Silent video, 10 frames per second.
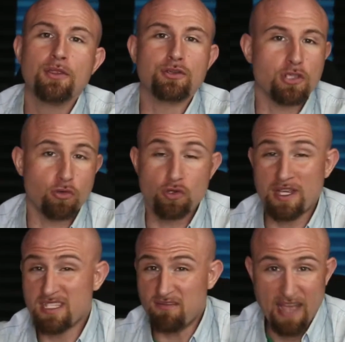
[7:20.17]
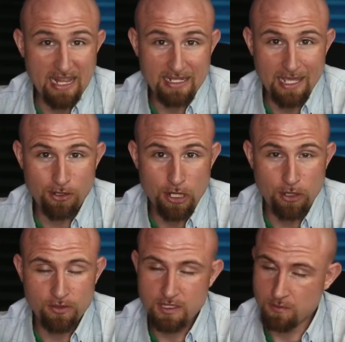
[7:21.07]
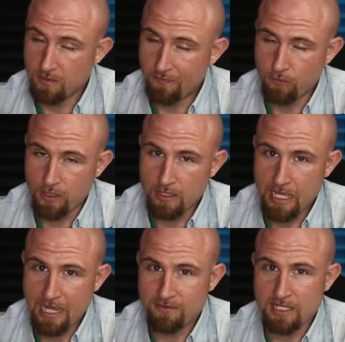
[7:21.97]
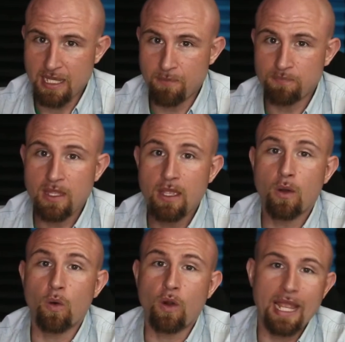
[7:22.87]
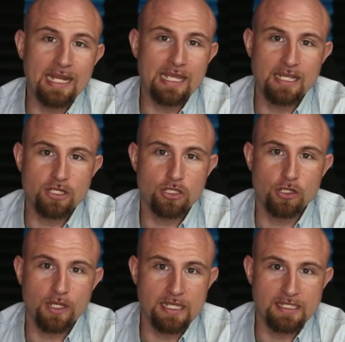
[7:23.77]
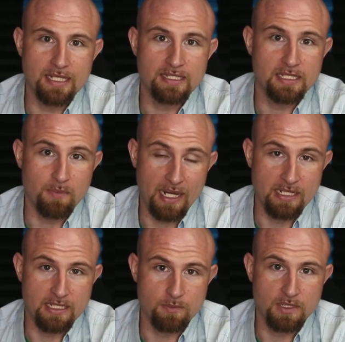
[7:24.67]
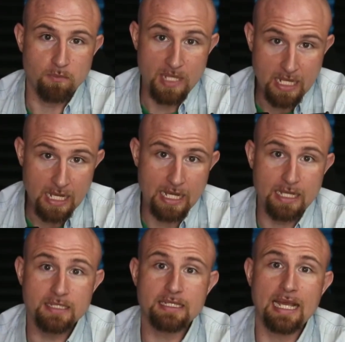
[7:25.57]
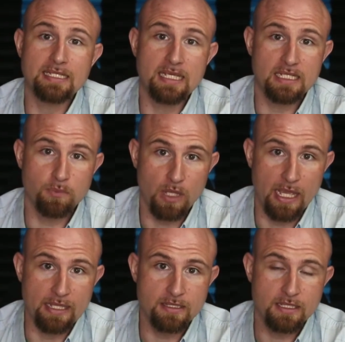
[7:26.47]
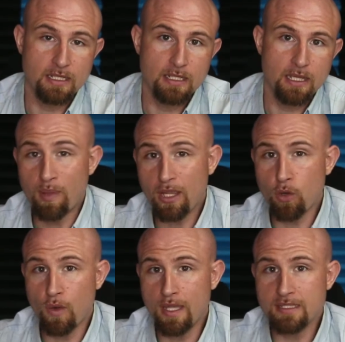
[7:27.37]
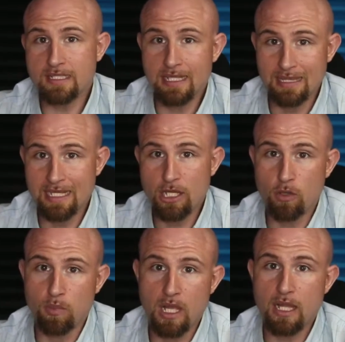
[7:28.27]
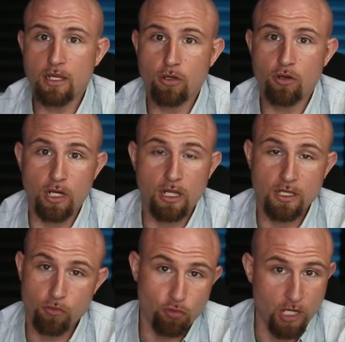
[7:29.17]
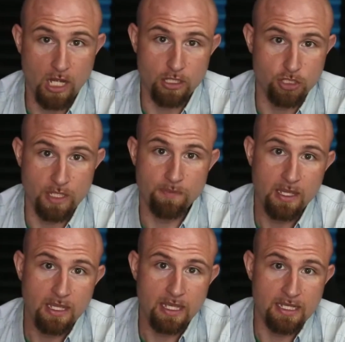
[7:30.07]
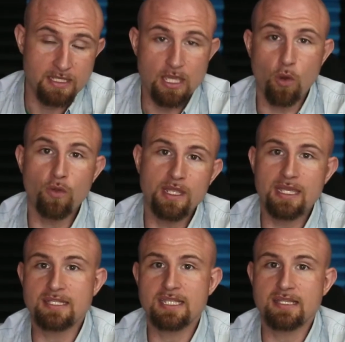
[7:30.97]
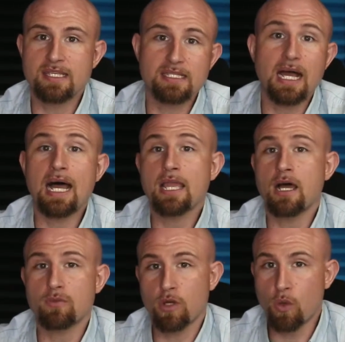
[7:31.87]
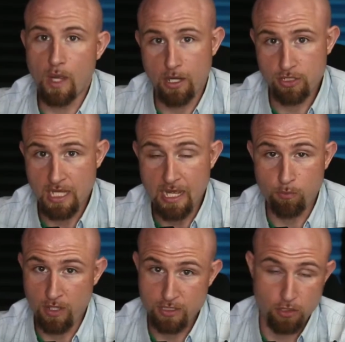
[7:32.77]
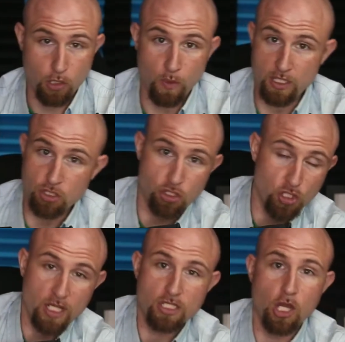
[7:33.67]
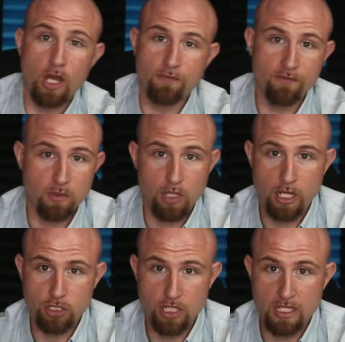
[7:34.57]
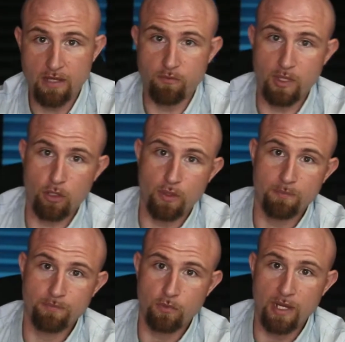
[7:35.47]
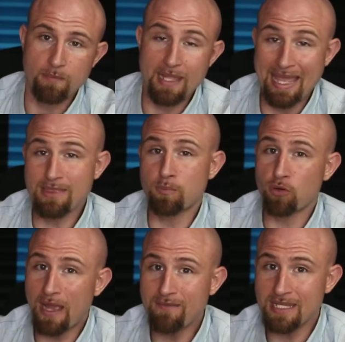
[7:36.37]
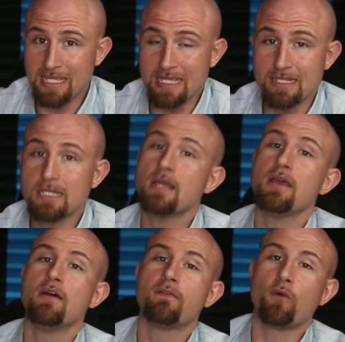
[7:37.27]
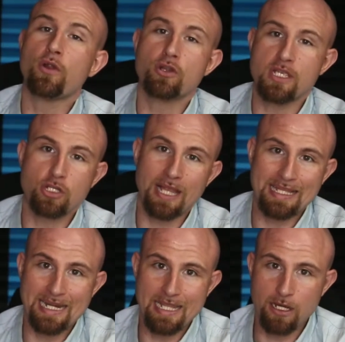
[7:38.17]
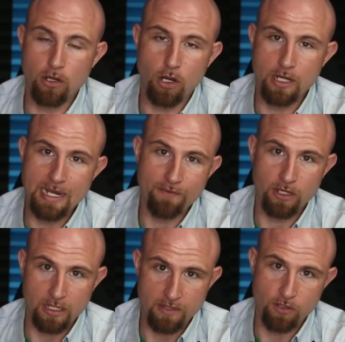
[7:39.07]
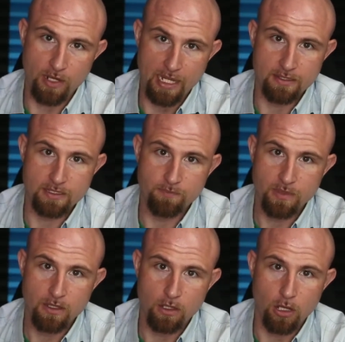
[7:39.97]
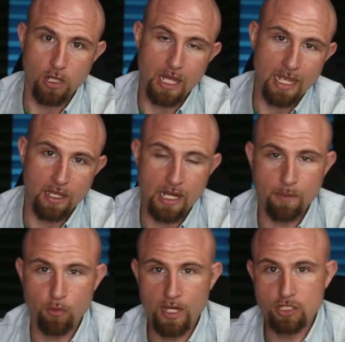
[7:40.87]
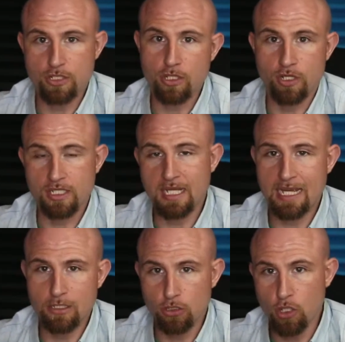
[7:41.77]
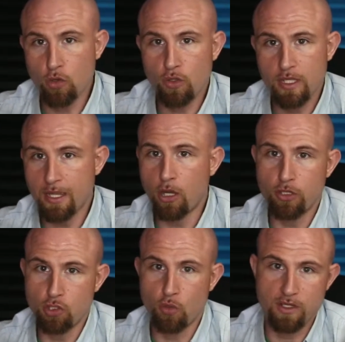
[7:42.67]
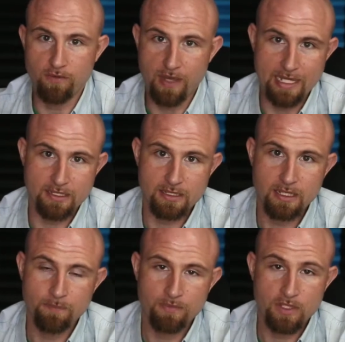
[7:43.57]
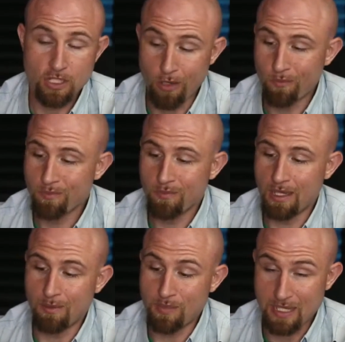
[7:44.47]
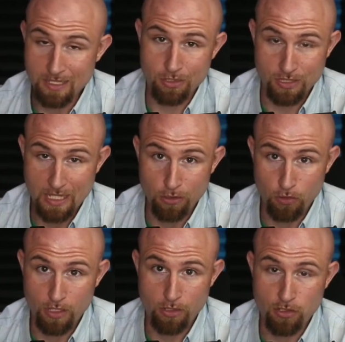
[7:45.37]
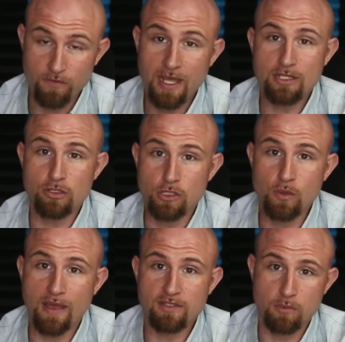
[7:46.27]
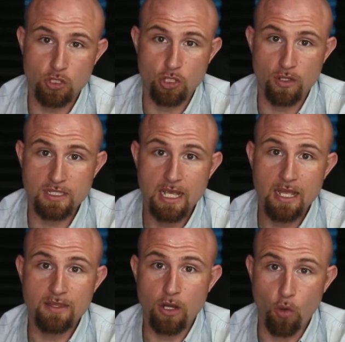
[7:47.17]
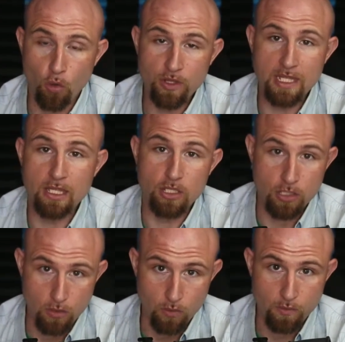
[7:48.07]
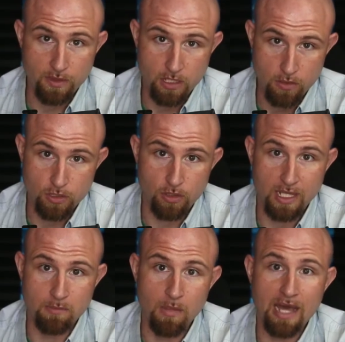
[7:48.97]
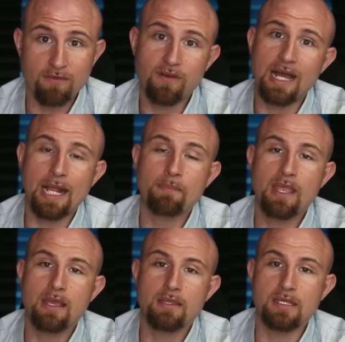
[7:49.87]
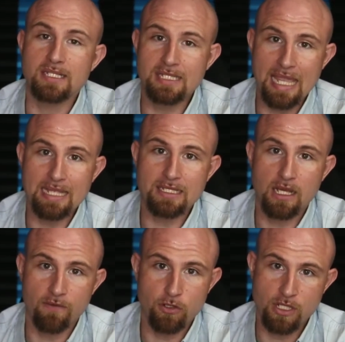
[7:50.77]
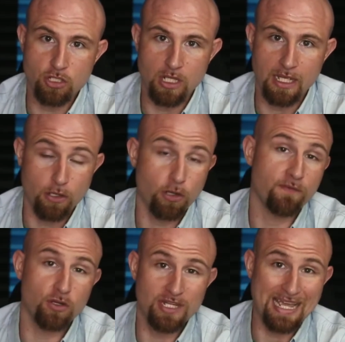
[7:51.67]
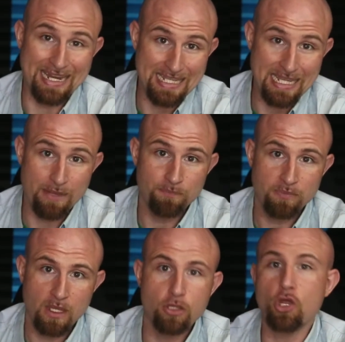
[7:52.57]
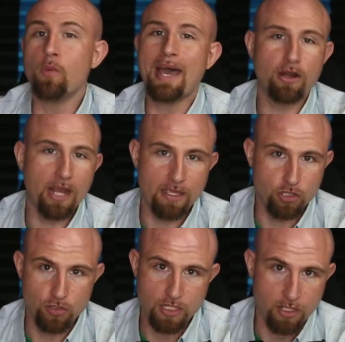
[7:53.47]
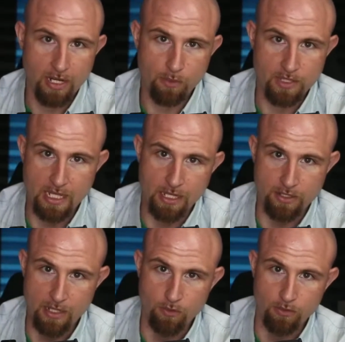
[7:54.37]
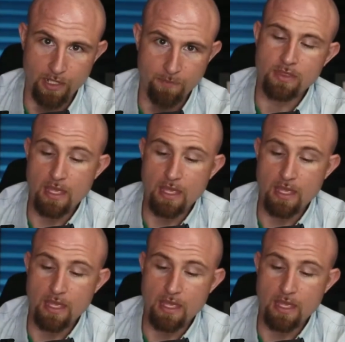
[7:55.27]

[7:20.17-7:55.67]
There's no trusted validator nodes, avoiding the Hive scam, or any additional consensus mechanisms. Because, as he explains, Bitcoin's linear block chrono- chronology is the only consensus Ion requires to operate. So they're going just off of the blockchain of Bitcoin, right? And the private keys for your digital identity here are never going to leave your hands. All Ion operations are signed locally on your device. So, uh, because they're signed locally on your device, you do have some assurance that only you, the user, can modify the state of your digital uh, of your DID no matter how you choose to interact with the Ion network, right?